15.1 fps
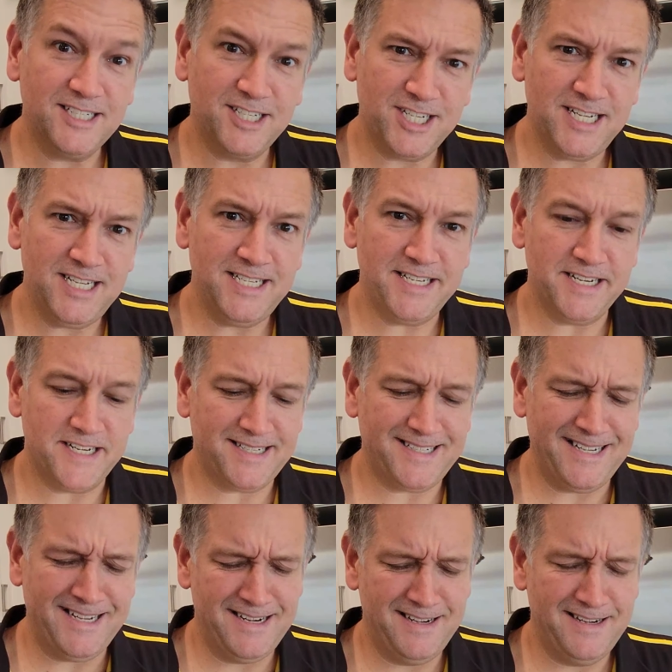cheese in a
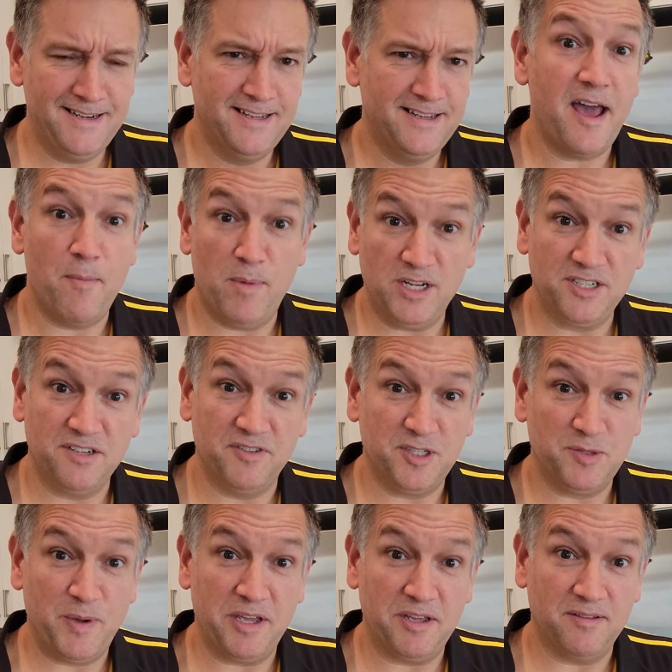tin? How much of
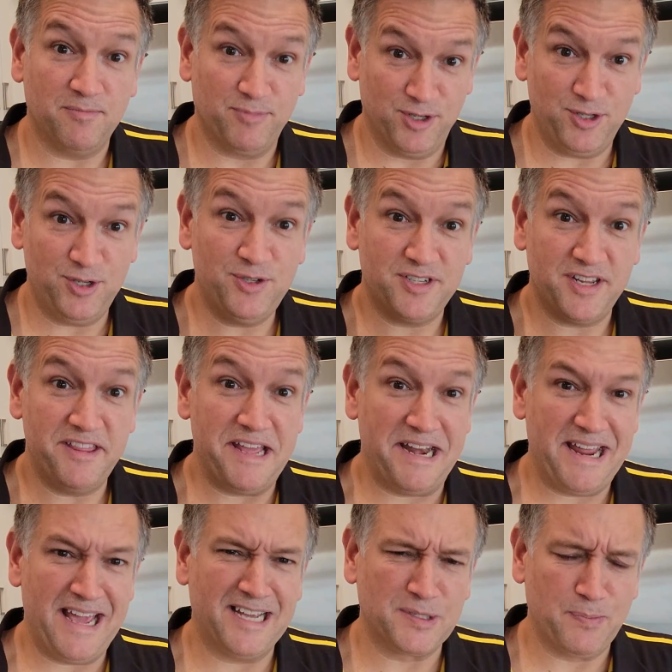it's being produced and then
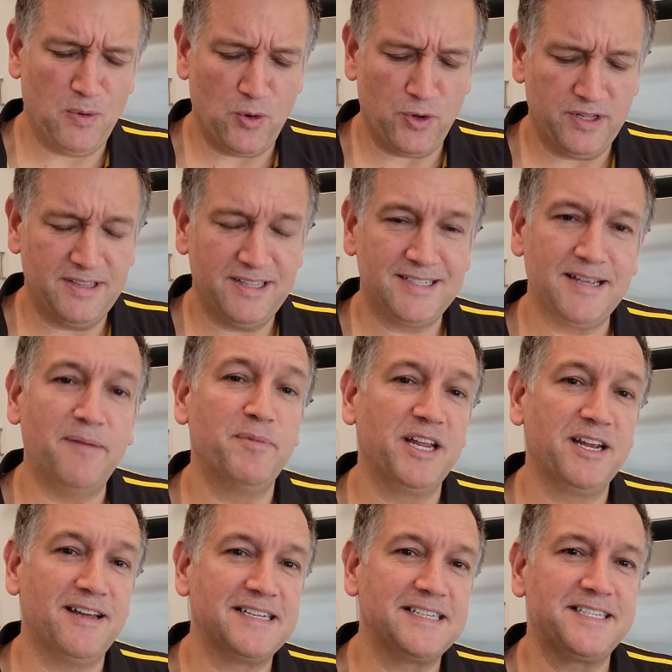exported? There's something
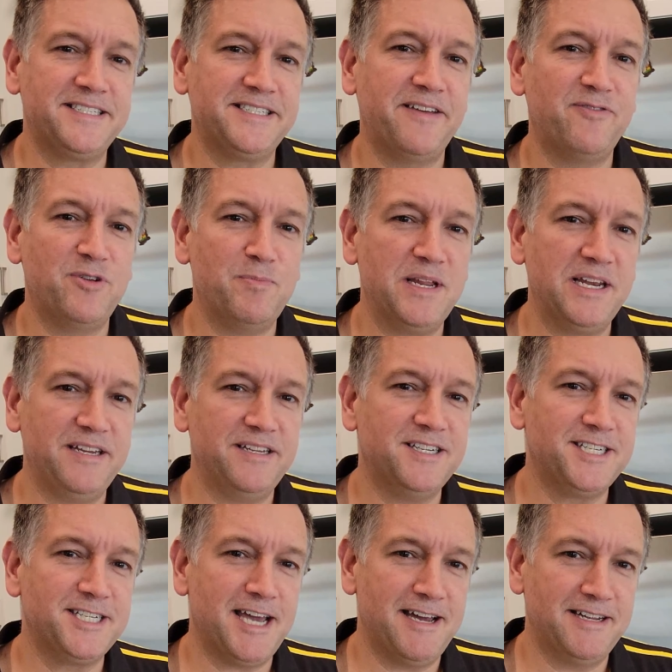like 7
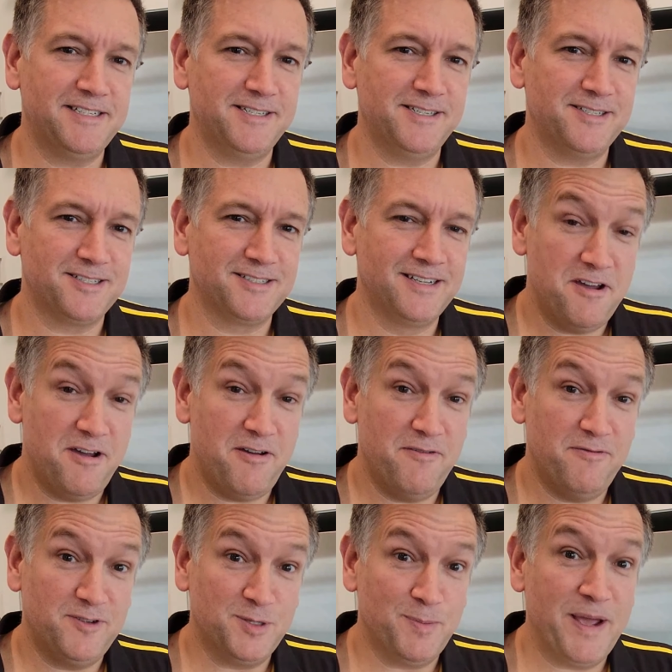million tons
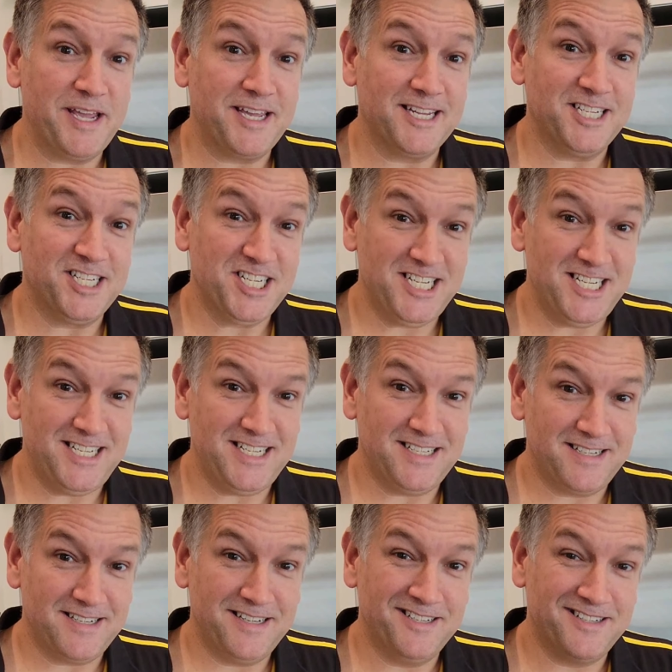of Jamaican
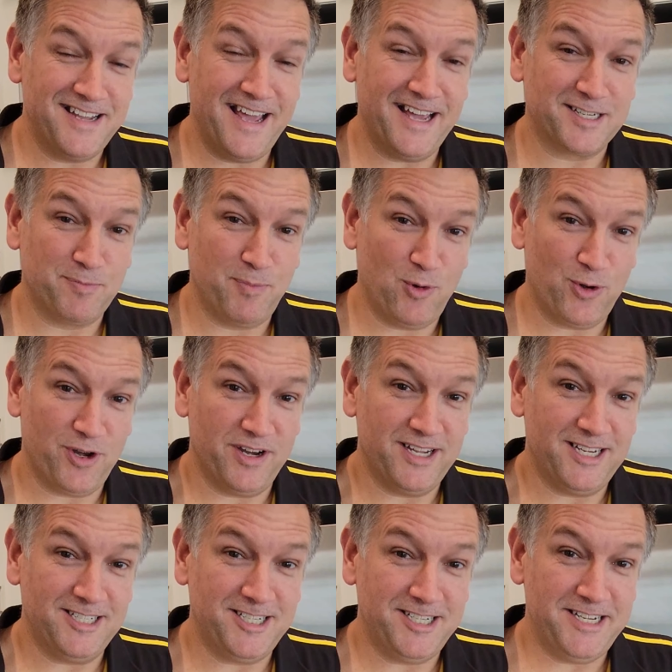cheese is exported
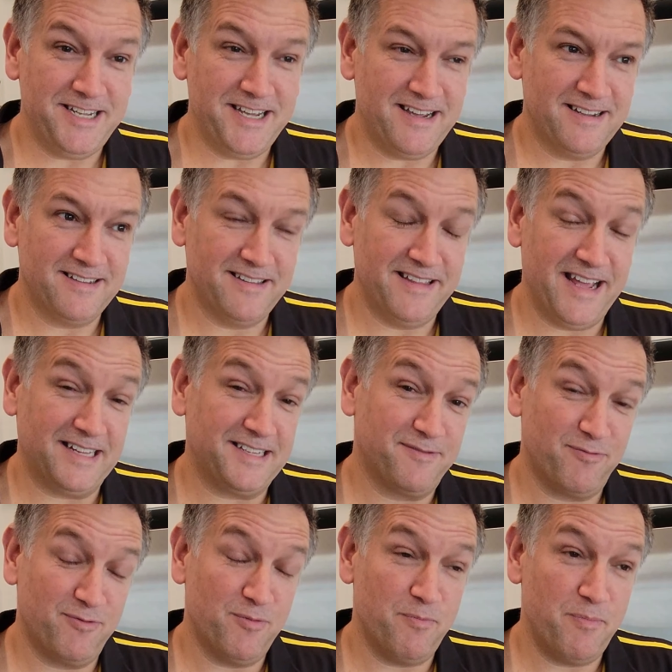each year, and that's
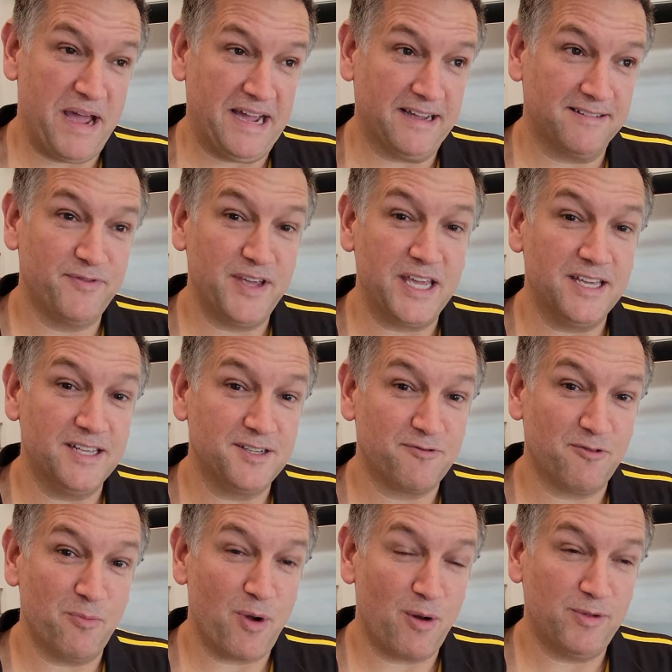for back figures
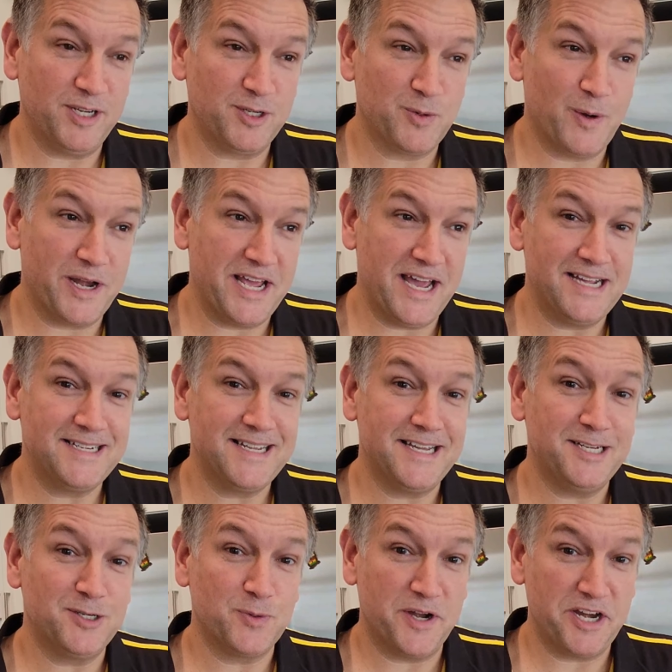from probably 2018,
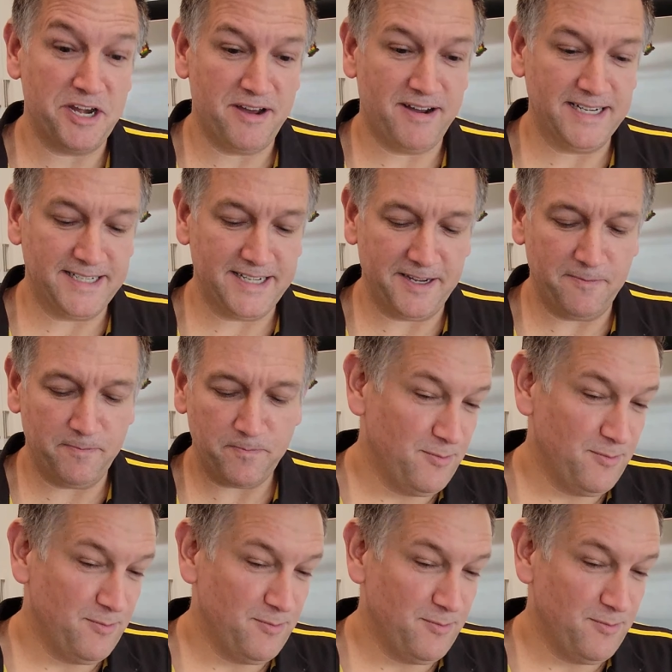2019.